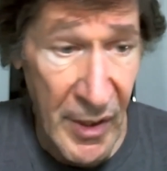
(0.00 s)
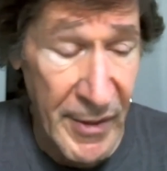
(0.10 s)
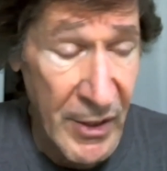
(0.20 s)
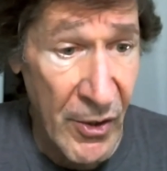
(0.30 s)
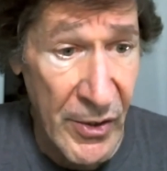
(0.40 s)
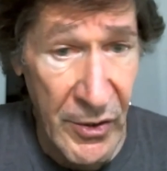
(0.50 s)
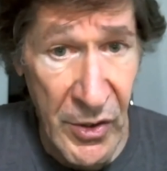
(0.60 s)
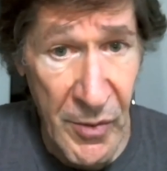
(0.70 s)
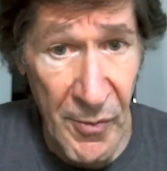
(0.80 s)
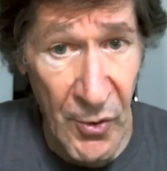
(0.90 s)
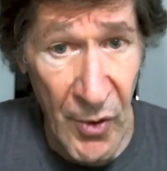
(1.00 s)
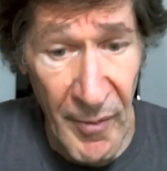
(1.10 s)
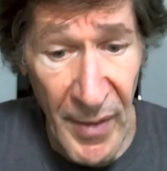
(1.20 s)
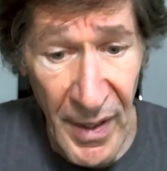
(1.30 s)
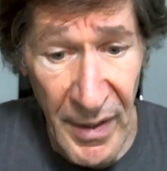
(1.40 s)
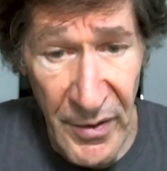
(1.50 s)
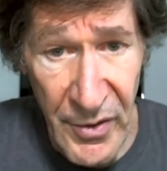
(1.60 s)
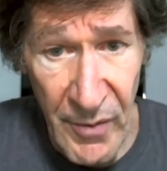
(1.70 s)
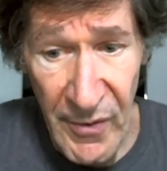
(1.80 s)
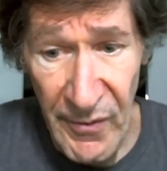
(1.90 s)
I mean, he also just blew our mind in
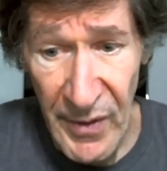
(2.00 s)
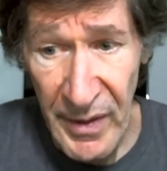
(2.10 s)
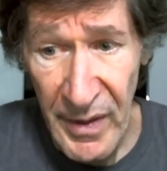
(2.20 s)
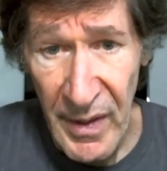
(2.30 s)
terms of, like,